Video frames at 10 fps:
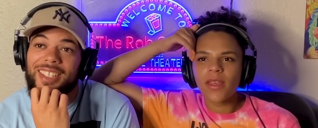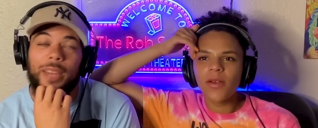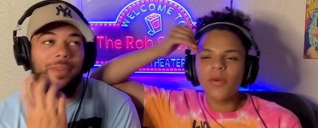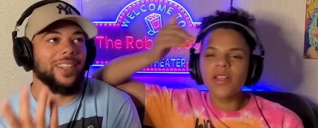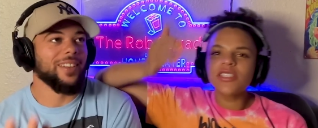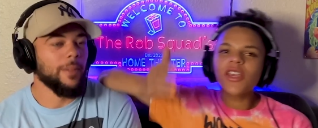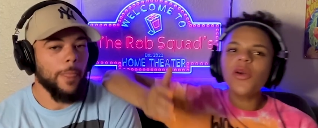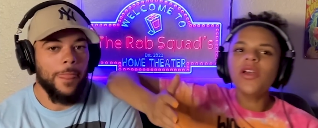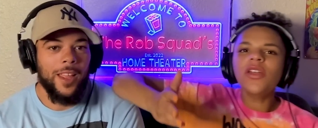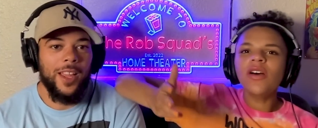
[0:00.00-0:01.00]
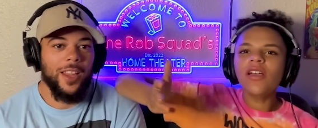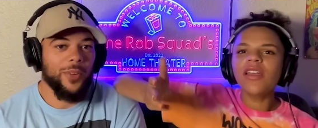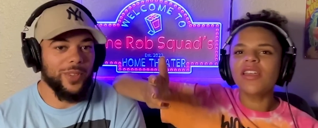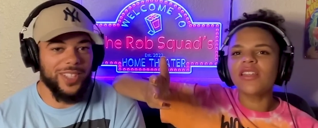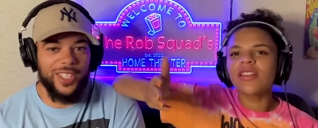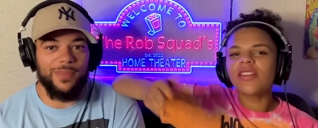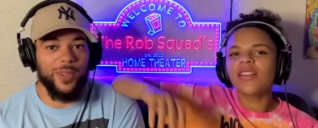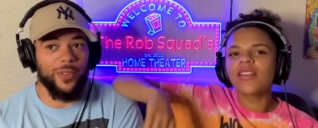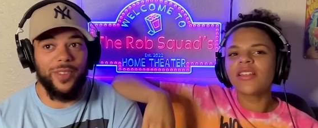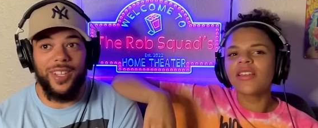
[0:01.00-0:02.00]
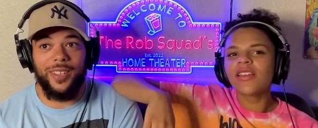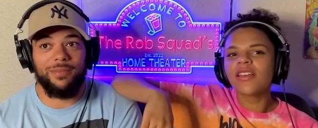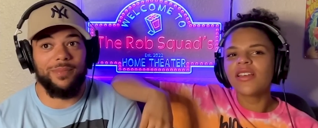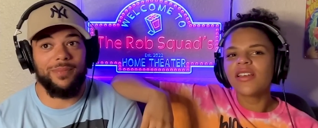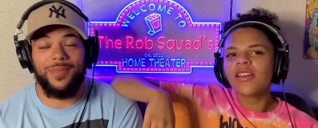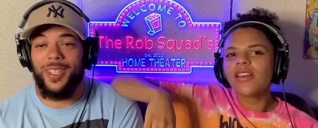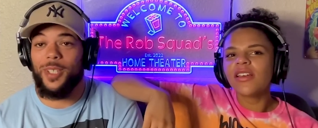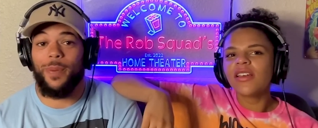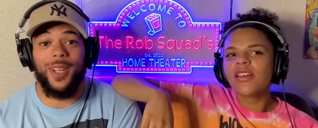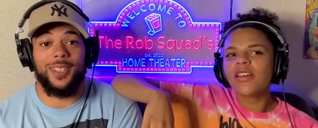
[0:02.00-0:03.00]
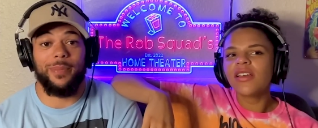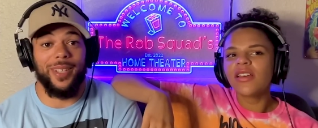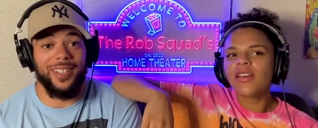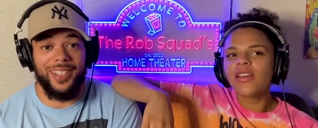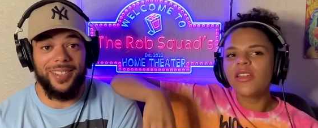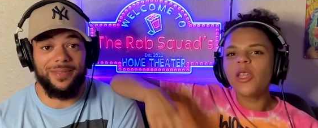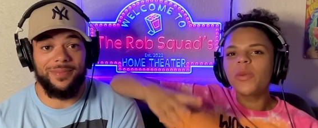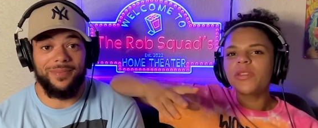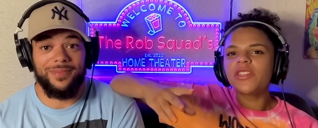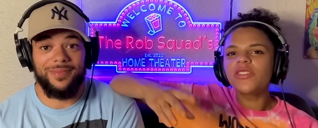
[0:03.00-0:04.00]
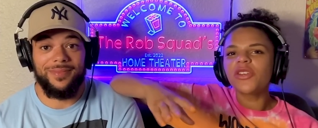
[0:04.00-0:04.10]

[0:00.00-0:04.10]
Speaker 1: I mean, what's going on with this movie? It's a possibility.
Speaker 2: No, but there's no